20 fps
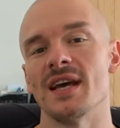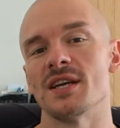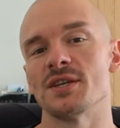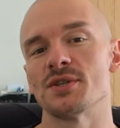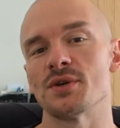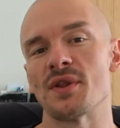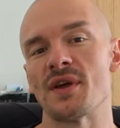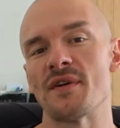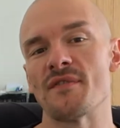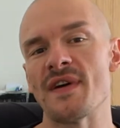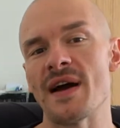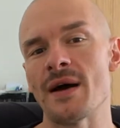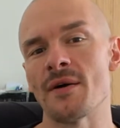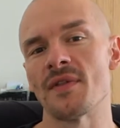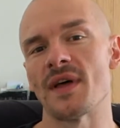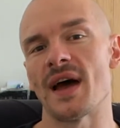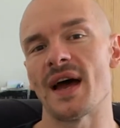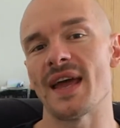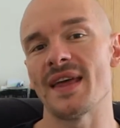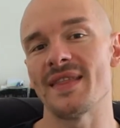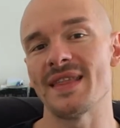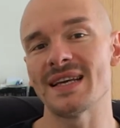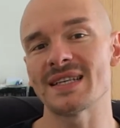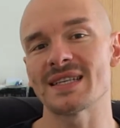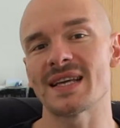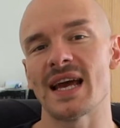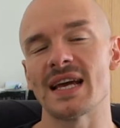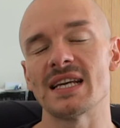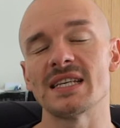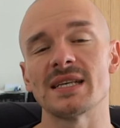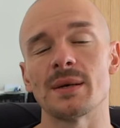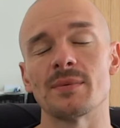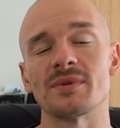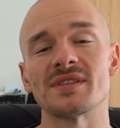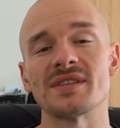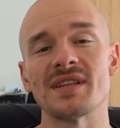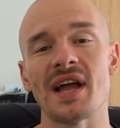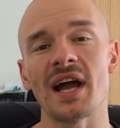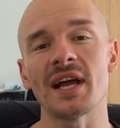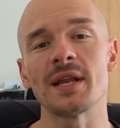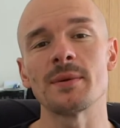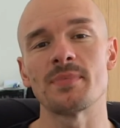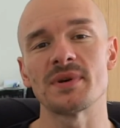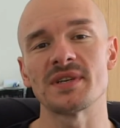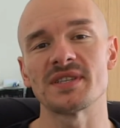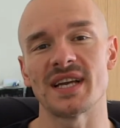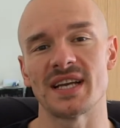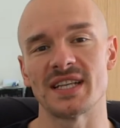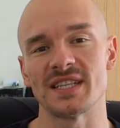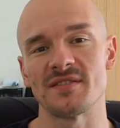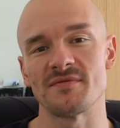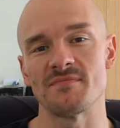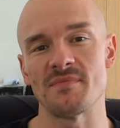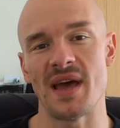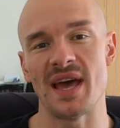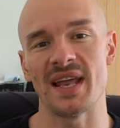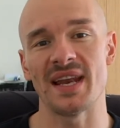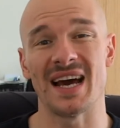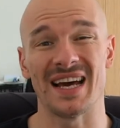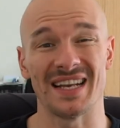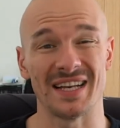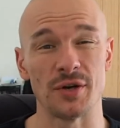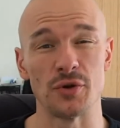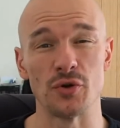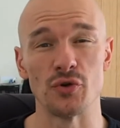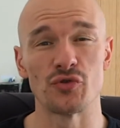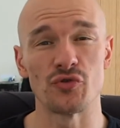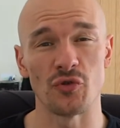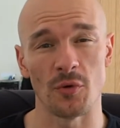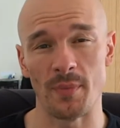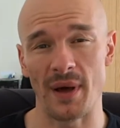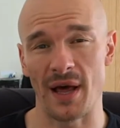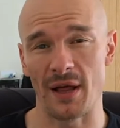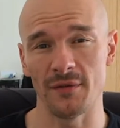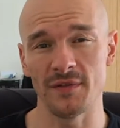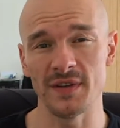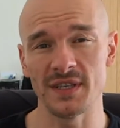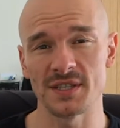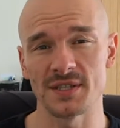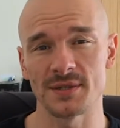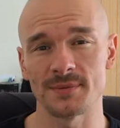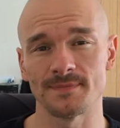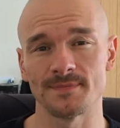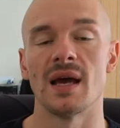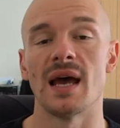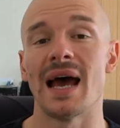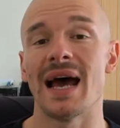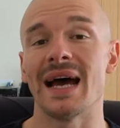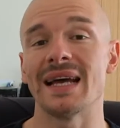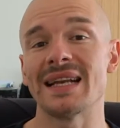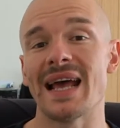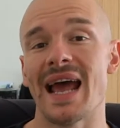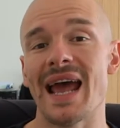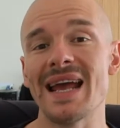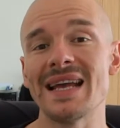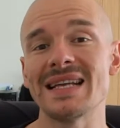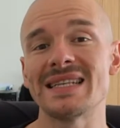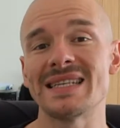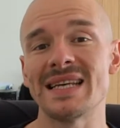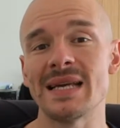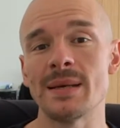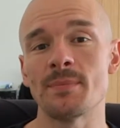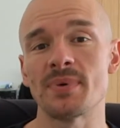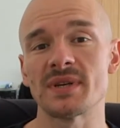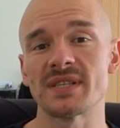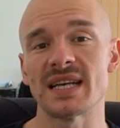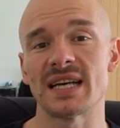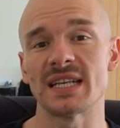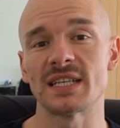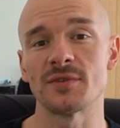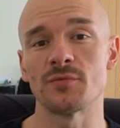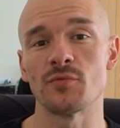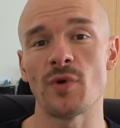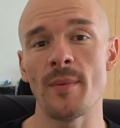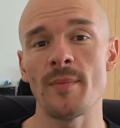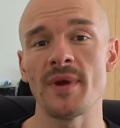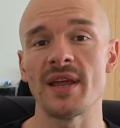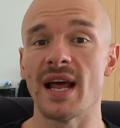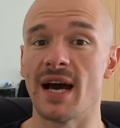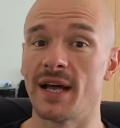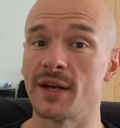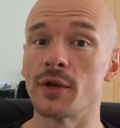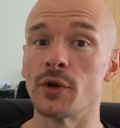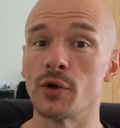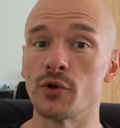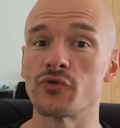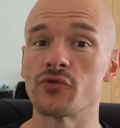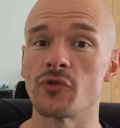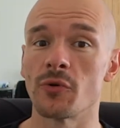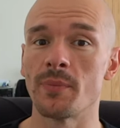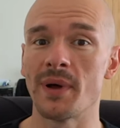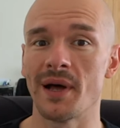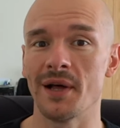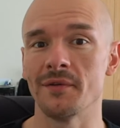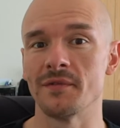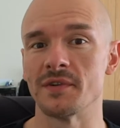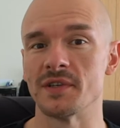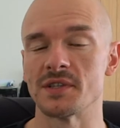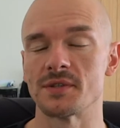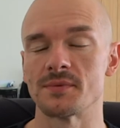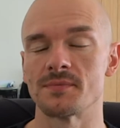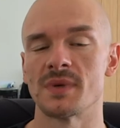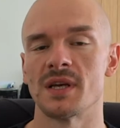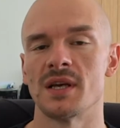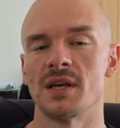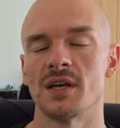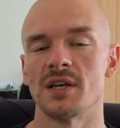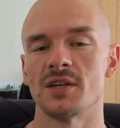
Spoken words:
So they found that in this case, it was 9% of men had a neutral pelvis and 18% of women had a neutral pelvis.